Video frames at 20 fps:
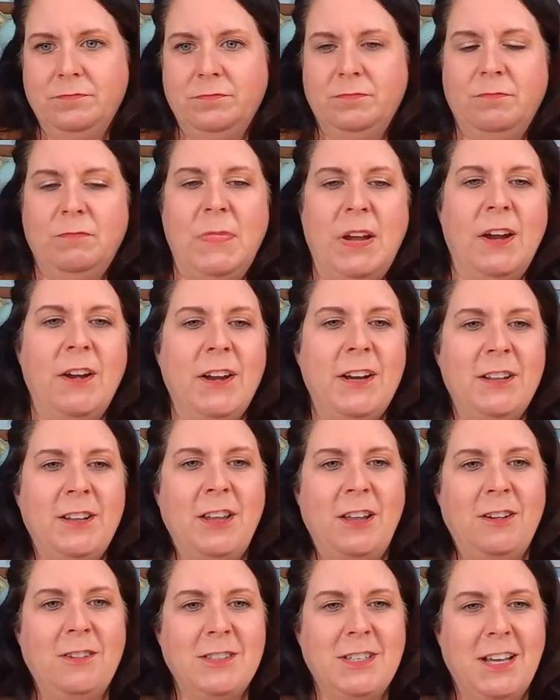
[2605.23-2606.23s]
Married a
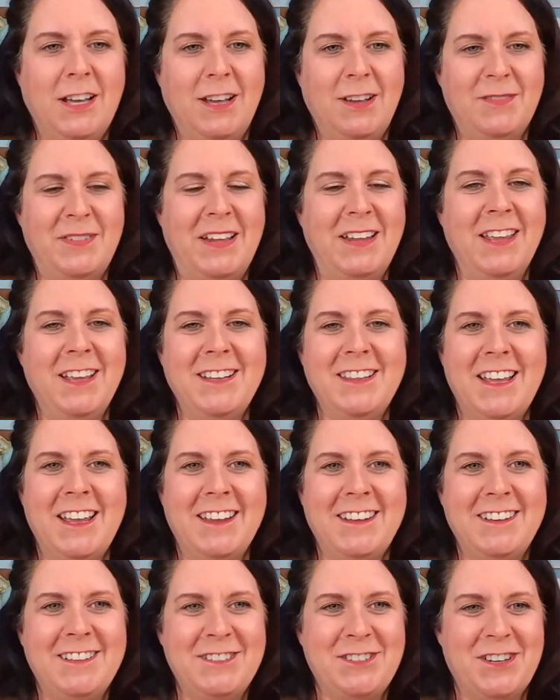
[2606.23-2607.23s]
long time, I like
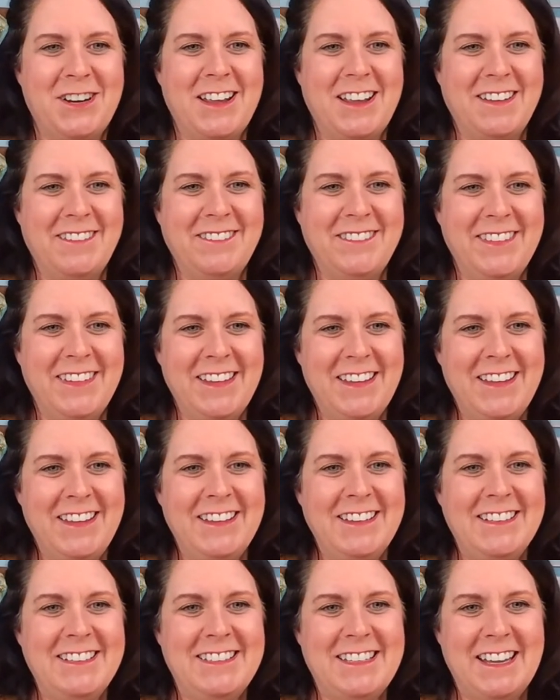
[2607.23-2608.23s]
that username,
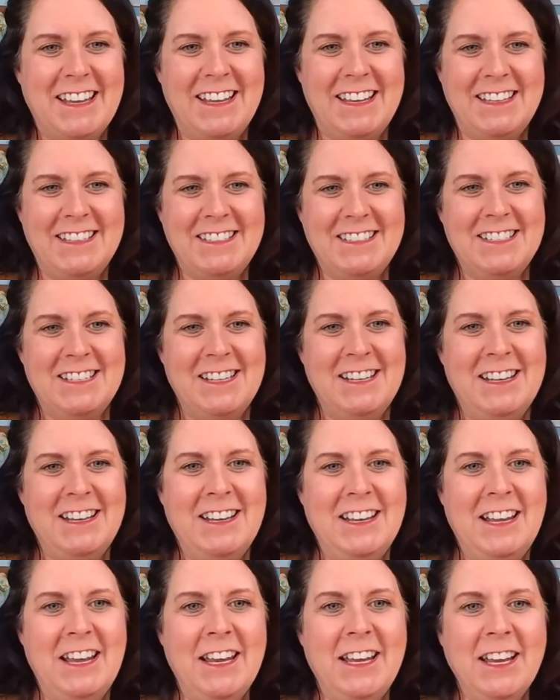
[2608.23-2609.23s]
says,
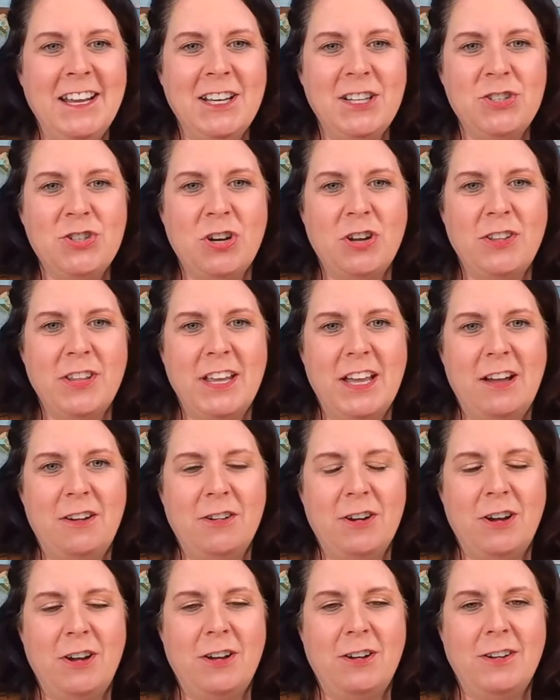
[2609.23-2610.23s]
he can control the
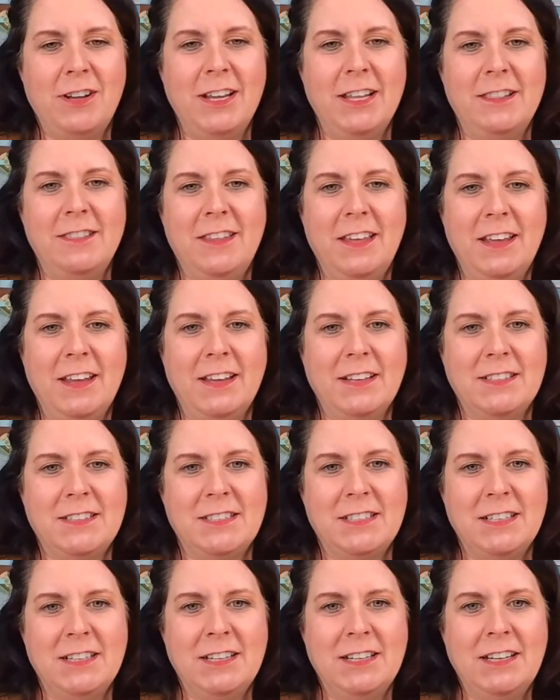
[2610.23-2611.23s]
alcohol, he
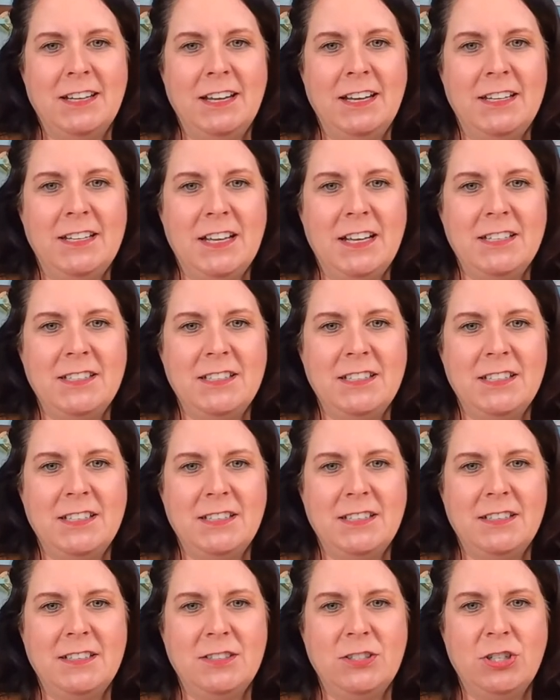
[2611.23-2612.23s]
thinks. He
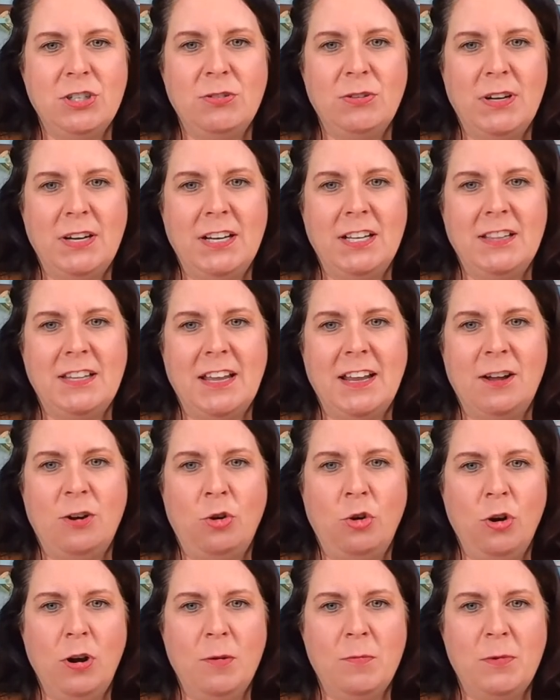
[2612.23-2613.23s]
doesn't do anything
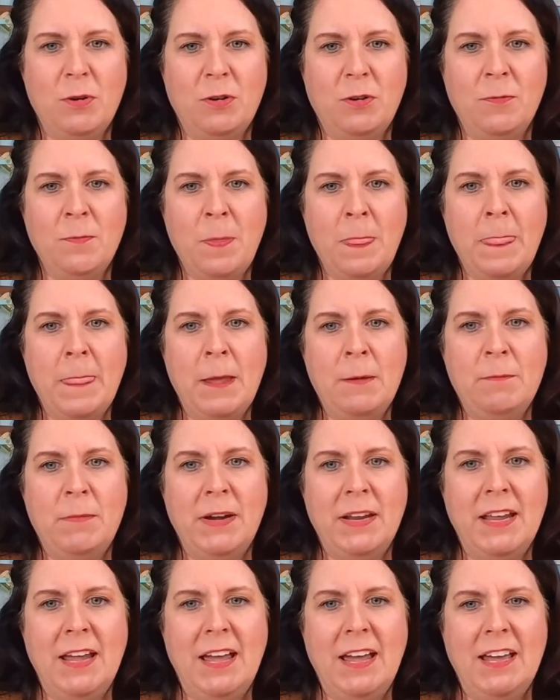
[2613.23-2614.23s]
horrible, but
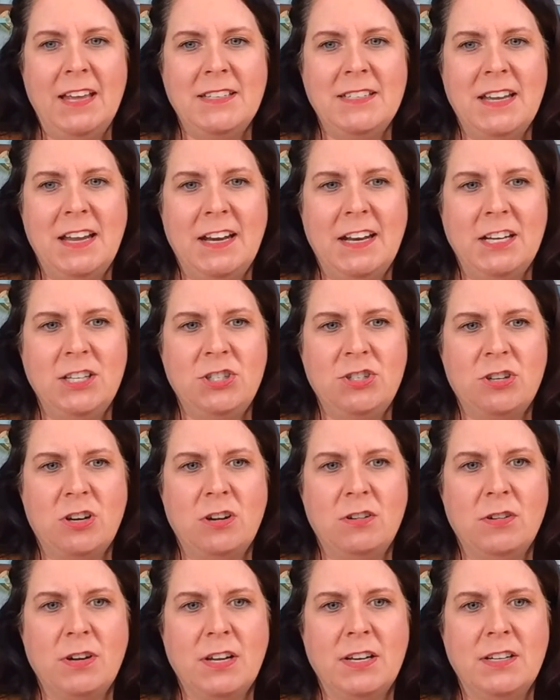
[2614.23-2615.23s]
he has had a
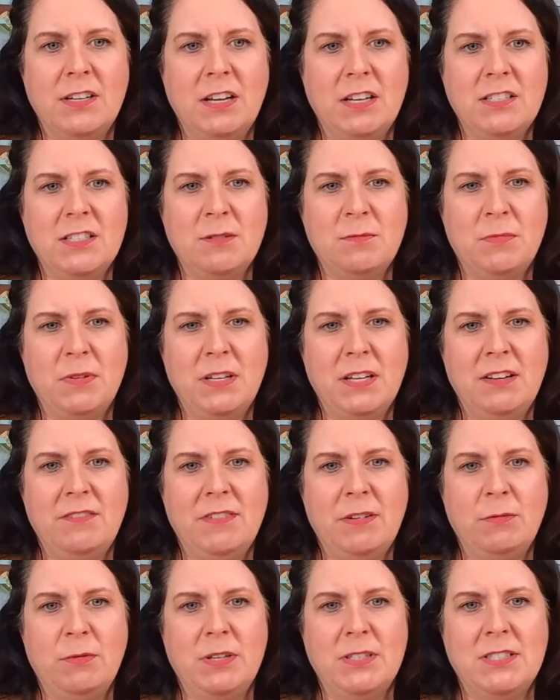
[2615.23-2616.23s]
stroke and doesn't believe
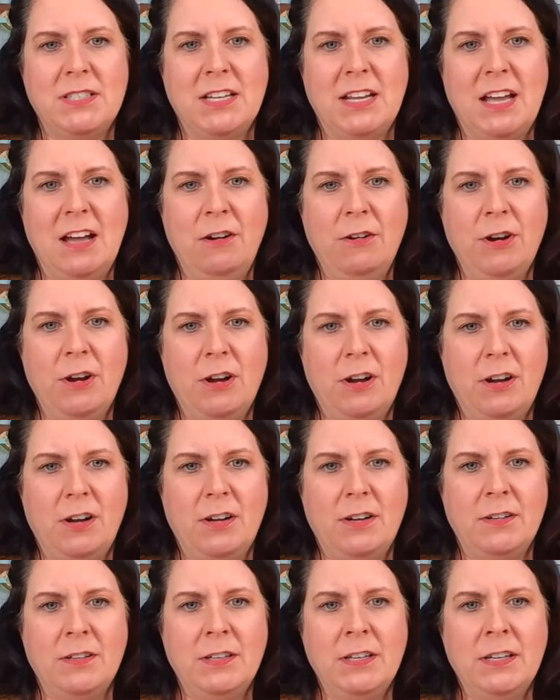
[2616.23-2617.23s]
it was the
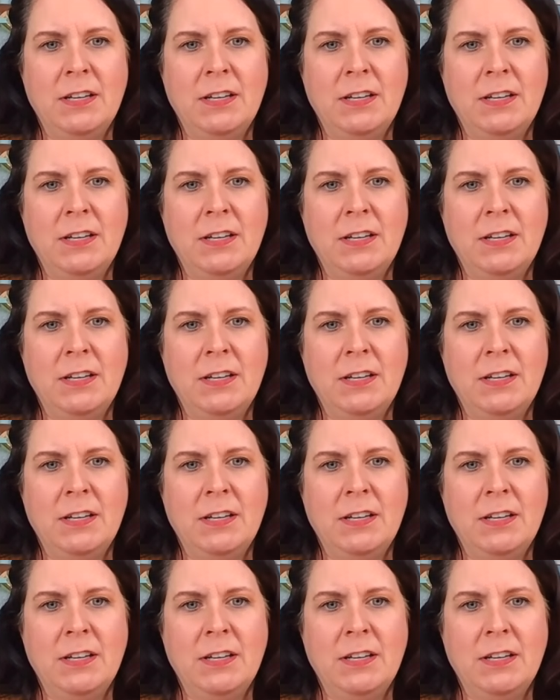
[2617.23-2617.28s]
alcohol.